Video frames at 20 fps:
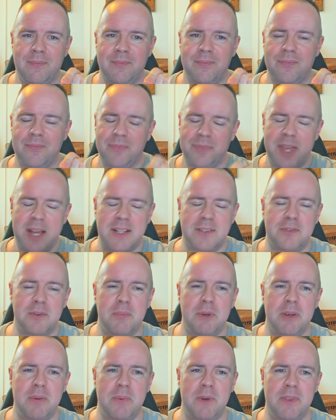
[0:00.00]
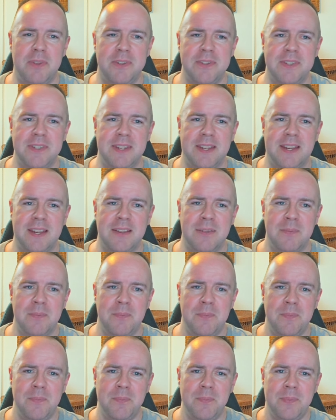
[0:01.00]
Thanks for being with us today.
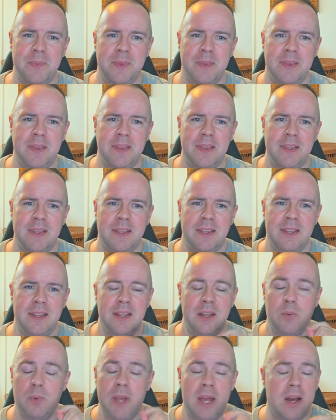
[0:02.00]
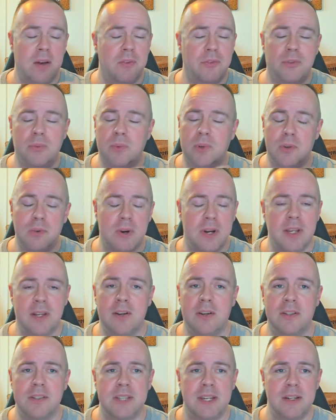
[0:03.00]
We have some great
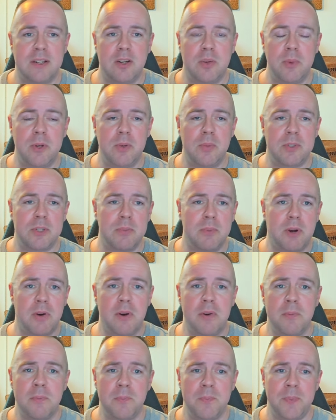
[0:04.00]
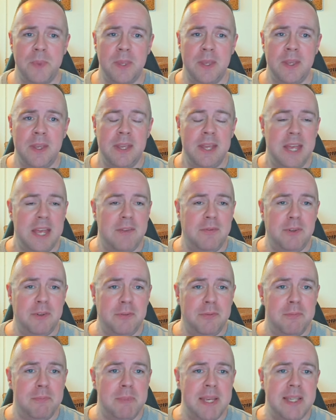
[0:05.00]
content coming up tomorrow. If you've
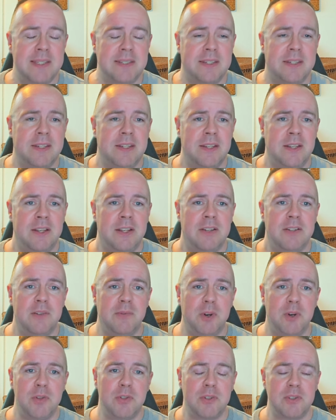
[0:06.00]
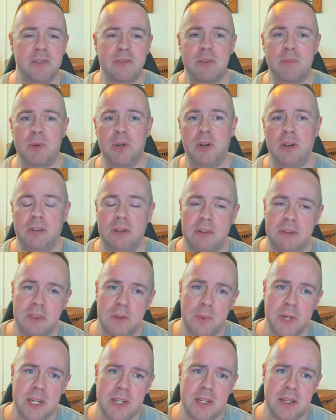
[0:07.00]
missed devotions from earlier in the
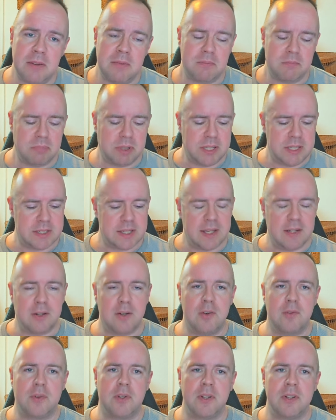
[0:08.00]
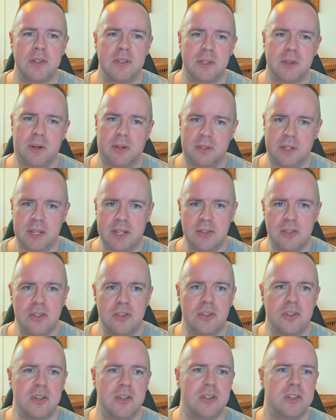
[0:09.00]
week, please head over to
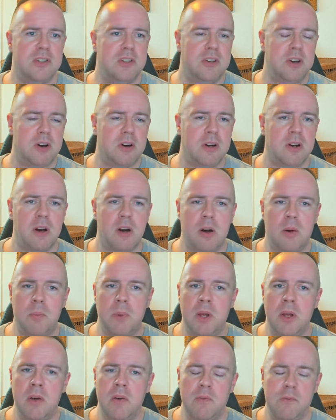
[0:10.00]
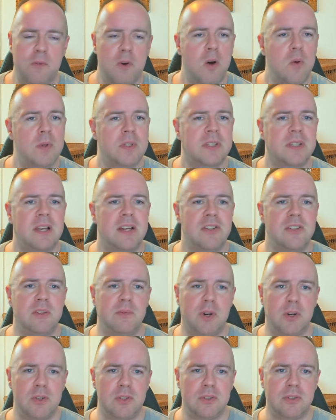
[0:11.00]

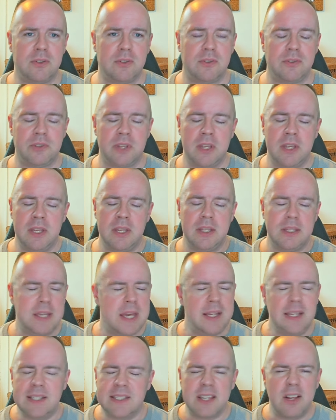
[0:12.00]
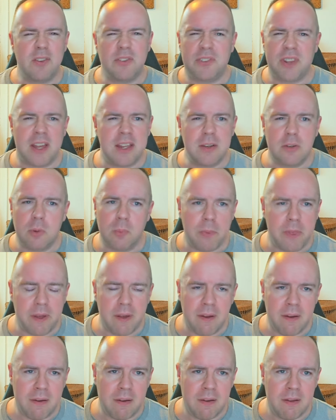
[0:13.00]
audaciouschurch.com/devotionals. Get yourself signed up
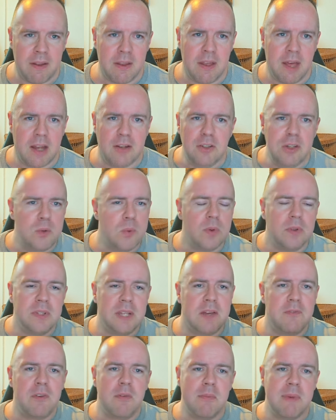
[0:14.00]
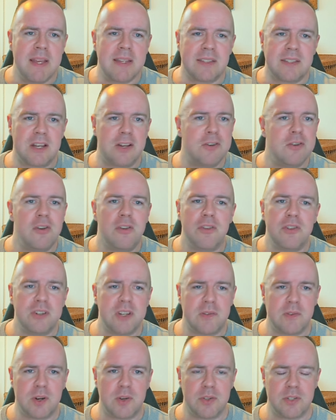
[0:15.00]
there, and you will never miss another
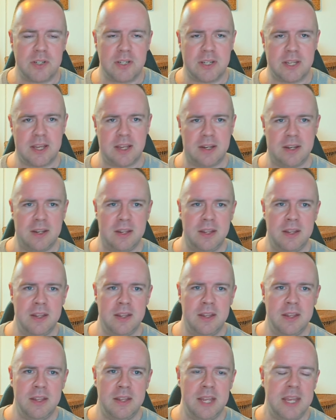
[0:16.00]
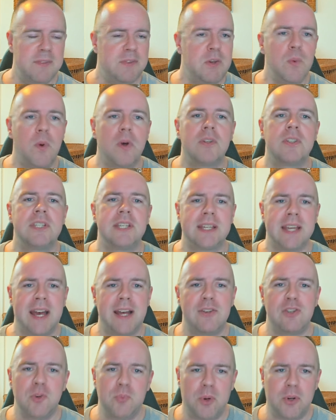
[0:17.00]
devotion again. If you want to
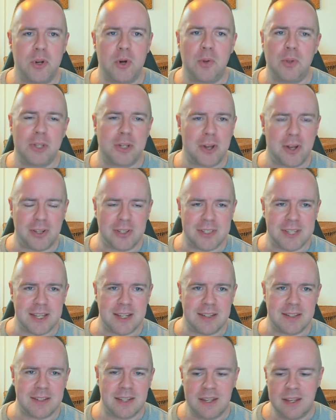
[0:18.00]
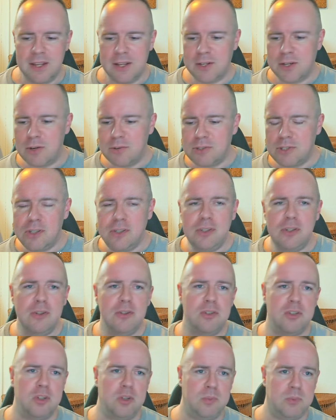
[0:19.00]
catch up on older content, go to
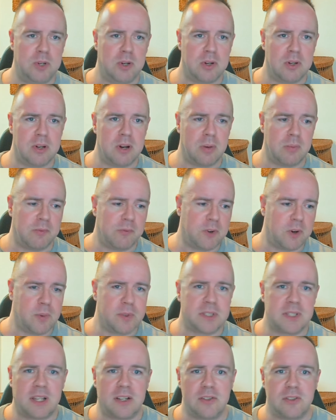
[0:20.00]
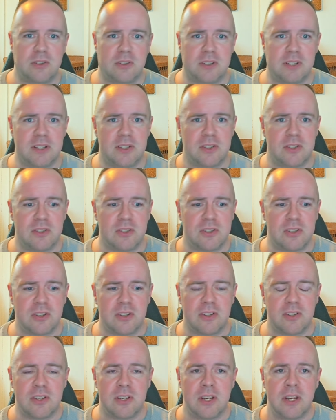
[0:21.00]

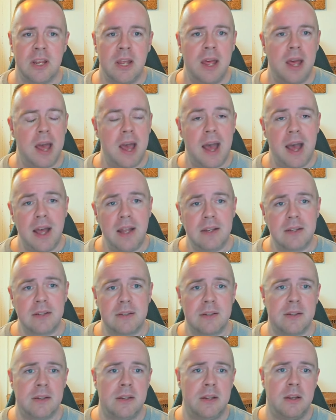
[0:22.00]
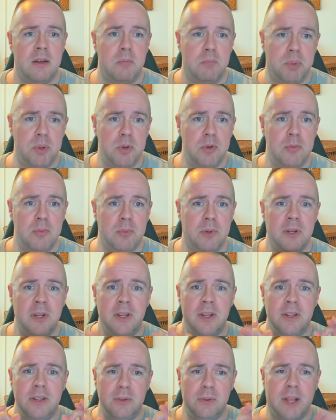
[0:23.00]
youtube.com/audaciouschurch, and boom,
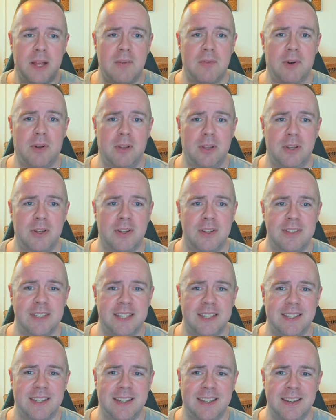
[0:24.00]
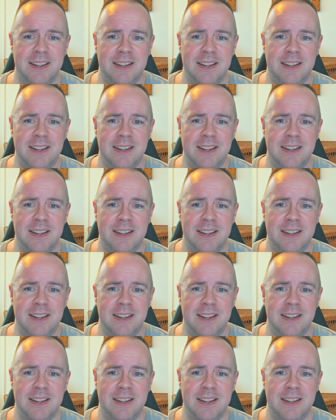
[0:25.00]
you'll have all the content there.